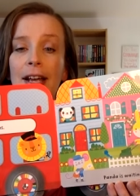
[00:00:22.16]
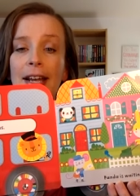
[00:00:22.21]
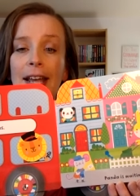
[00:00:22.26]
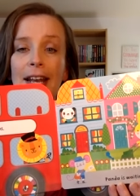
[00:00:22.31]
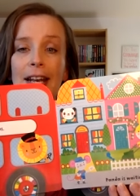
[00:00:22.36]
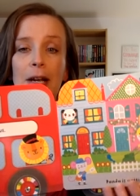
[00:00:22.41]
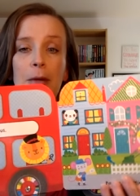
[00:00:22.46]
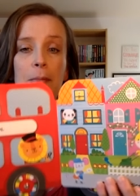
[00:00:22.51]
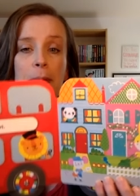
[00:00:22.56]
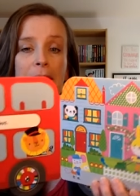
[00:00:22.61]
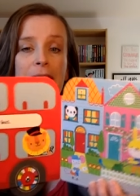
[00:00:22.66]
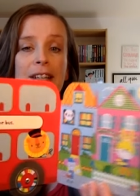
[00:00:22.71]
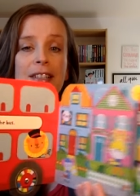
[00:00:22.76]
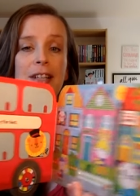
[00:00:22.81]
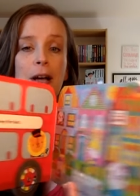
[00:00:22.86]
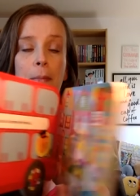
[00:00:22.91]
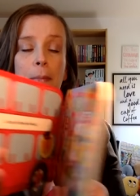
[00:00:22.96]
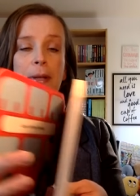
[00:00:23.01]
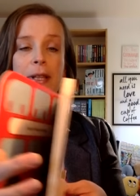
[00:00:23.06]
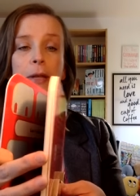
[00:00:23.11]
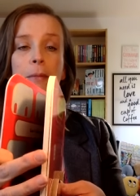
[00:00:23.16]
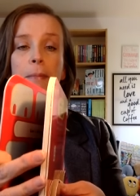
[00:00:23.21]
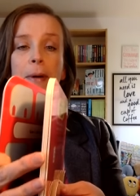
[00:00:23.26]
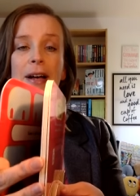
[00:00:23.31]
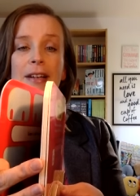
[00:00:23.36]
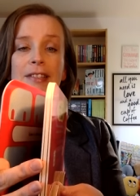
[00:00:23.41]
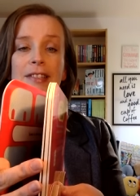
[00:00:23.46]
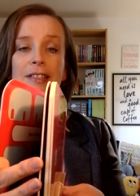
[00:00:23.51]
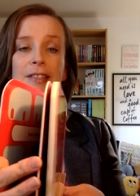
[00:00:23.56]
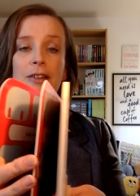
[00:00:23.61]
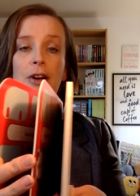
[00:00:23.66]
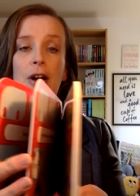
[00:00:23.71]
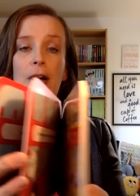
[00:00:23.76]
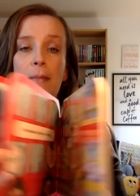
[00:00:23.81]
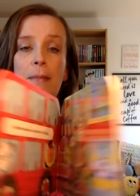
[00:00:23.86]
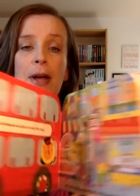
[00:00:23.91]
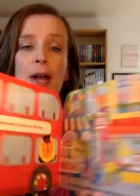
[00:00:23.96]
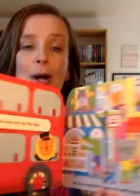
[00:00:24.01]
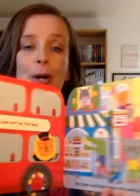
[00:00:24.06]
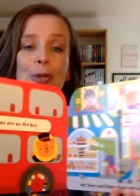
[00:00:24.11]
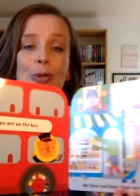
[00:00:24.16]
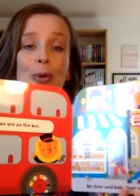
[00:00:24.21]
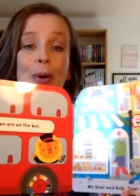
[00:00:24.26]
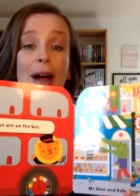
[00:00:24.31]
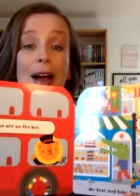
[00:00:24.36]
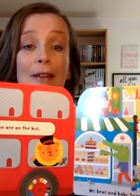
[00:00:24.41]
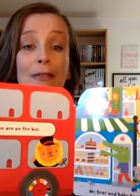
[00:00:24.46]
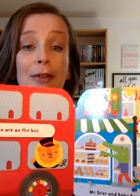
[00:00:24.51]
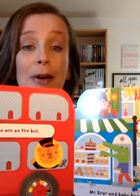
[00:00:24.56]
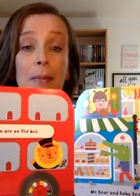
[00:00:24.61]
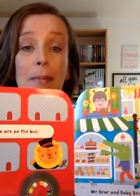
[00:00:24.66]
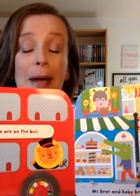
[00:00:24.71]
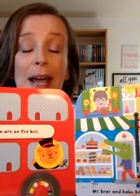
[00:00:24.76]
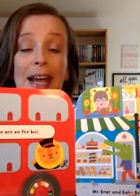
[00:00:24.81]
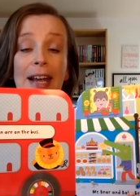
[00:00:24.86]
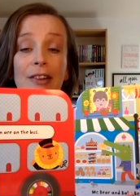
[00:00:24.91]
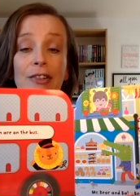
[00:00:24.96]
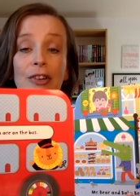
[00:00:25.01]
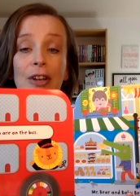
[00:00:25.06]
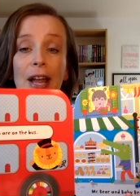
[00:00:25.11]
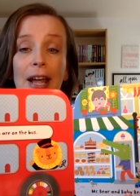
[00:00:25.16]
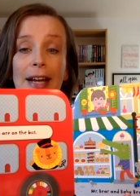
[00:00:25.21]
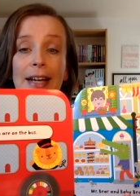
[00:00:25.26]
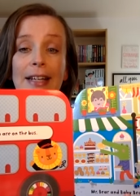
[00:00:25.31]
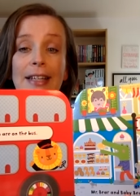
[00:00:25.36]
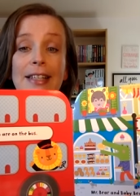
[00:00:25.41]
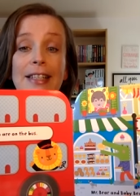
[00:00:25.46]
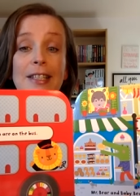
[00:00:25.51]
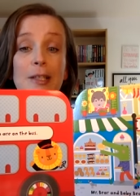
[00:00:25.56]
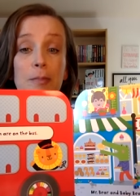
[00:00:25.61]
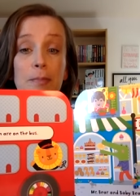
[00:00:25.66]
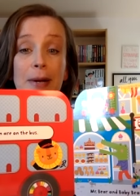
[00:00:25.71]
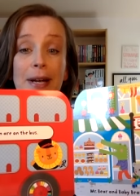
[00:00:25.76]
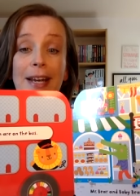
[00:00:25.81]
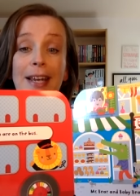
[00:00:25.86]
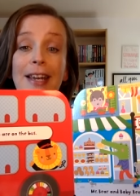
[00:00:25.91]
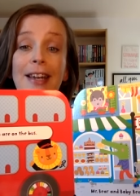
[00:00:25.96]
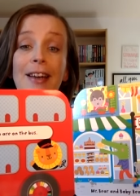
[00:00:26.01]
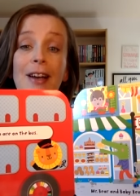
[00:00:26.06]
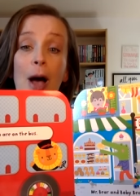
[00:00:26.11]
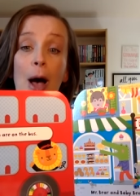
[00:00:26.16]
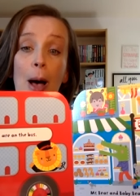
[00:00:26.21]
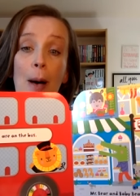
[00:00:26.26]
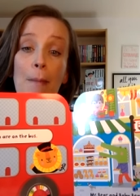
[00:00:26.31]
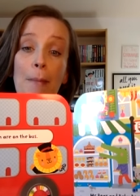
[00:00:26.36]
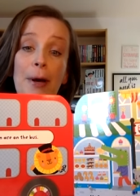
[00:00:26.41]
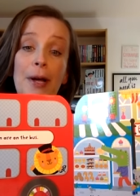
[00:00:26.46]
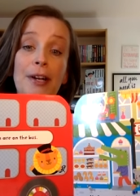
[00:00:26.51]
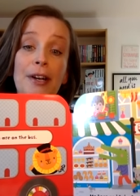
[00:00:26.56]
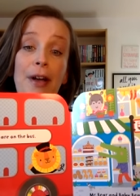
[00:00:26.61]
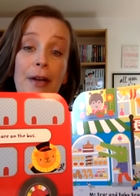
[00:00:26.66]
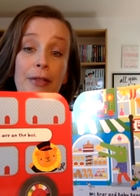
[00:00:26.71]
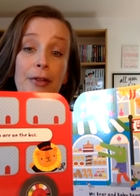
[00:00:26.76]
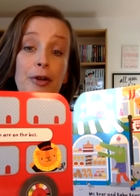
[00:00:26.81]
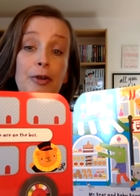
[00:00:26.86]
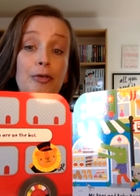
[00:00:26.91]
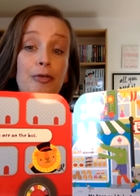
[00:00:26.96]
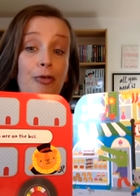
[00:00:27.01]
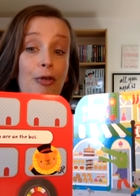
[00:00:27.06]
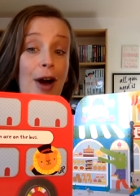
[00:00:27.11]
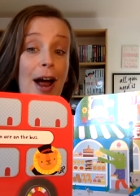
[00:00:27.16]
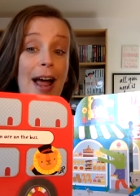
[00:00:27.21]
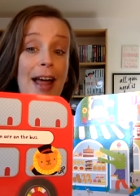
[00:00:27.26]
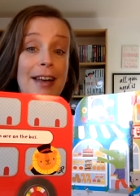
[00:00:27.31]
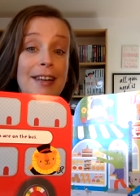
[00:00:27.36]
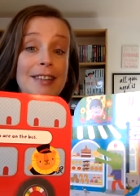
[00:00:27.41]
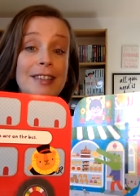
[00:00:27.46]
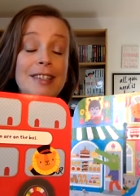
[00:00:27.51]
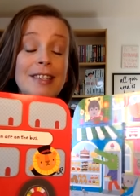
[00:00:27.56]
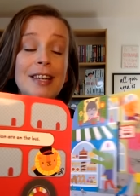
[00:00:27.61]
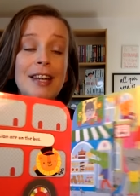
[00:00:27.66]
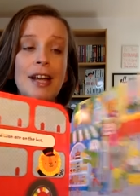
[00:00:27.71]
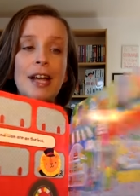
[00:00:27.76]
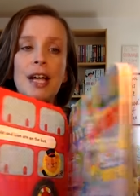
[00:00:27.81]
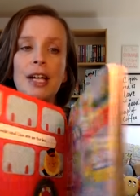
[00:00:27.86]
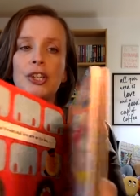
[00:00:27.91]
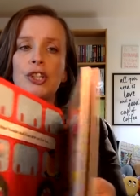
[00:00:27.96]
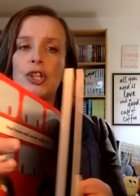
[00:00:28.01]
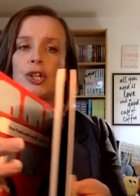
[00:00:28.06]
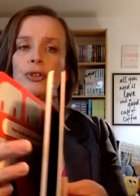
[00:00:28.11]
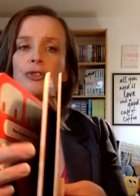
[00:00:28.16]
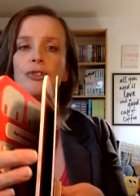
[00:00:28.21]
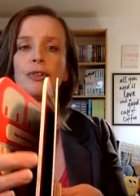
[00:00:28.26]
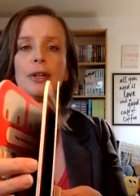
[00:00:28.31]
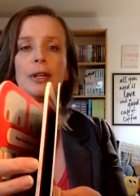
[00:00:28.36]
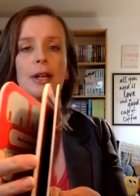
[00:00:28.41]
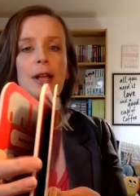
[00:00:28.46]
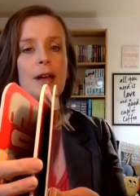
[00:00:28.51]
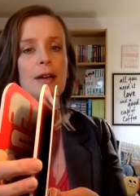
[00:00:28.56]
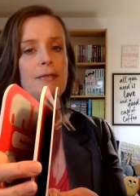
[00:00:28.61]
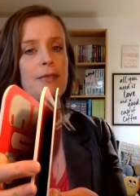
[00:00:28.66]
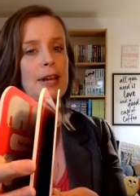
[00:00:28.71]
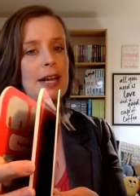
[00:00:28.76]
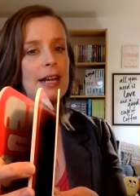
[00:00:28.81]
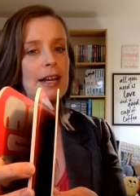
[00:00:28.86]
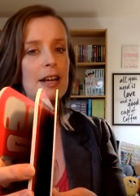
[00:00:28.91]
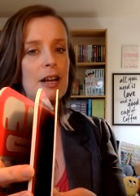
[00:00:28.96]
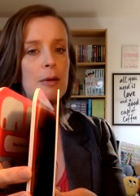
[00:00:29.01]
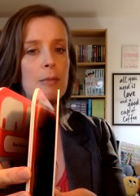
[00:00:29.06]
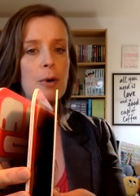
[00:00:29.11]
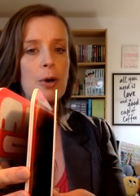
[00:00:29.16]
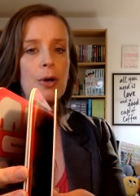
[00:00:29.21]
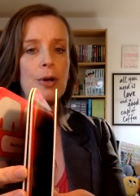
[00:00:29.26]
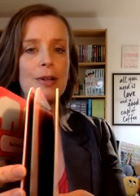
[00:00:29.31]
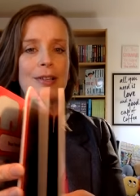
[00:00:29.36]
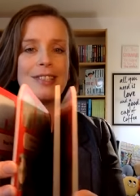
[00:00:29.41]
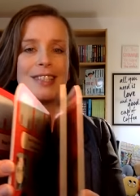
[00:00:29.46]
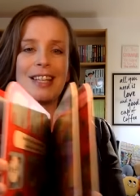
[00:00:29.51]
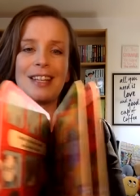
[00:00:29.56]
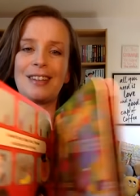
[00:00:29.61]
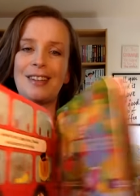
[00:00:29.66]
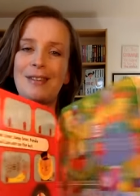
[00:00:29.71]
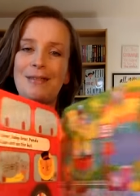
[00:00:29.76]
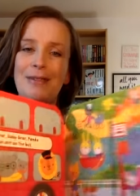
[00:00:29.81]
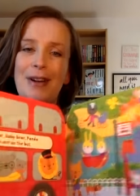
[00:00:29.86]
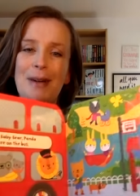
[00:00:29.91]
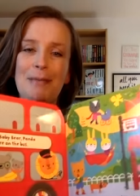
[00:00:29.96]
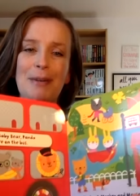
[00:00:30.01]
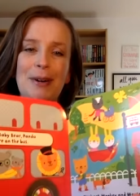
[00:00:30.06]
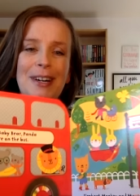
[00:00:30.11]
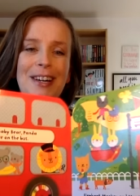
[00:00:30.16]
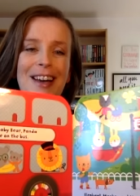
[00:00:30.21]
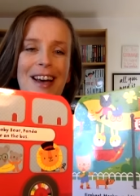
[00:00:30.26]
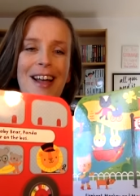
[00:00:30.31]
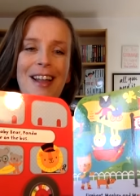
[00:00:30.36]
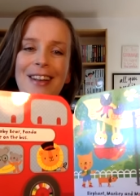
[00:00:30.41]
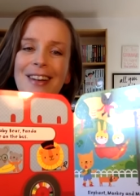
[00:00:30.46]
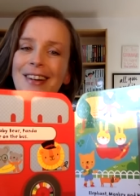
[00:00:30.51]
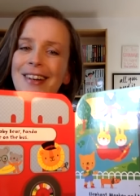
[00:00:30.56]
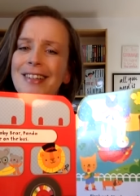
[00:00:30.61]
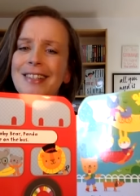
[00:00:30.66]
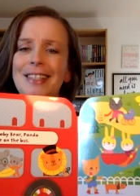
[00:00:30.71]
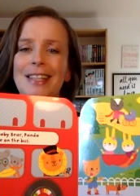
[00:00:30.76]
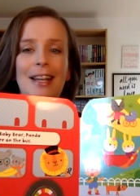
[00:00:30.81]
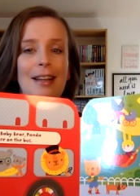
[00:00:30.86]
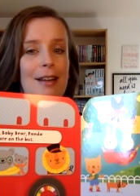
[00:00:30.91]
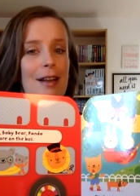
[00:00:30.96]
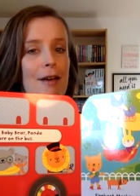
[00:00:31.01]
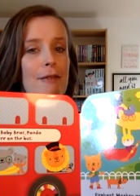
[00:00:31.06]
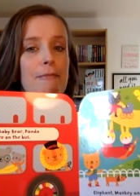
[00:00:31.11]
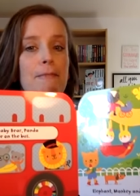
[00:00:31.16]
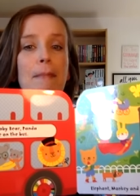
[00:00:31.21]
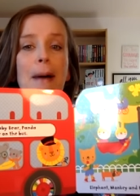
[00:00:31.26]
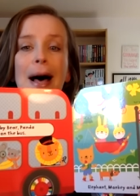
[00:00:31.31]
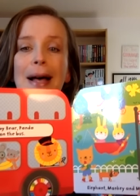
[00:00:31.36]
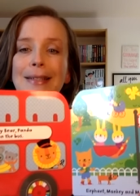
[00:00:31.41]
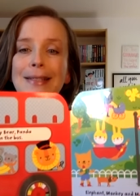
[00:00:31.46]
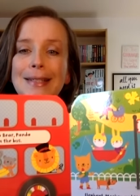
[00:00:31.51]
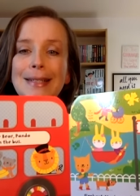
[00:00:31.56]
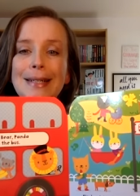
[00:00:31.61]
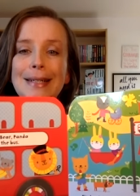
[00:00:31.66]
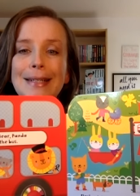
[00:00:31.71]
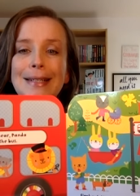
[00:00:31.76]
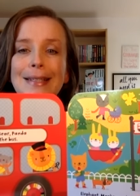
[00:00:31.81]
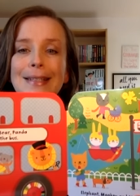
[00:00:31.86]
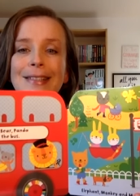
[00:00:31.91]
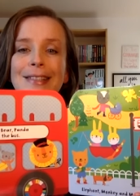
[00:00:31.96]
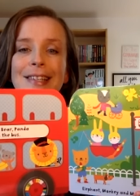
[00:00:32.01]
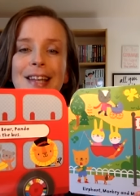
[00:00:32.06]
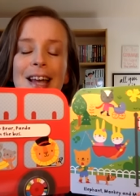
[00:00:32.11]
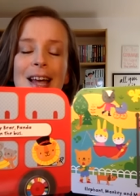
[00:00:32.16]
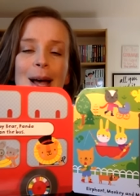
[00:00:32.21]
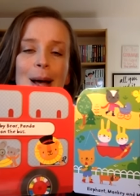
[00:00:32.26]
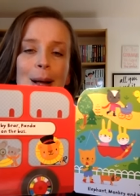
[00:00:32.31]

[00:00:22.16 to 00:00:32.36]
getting picked up at the bus stop. So, every page, Lion is picking up another friend Children love animals, they love vibrant colors, they love buses,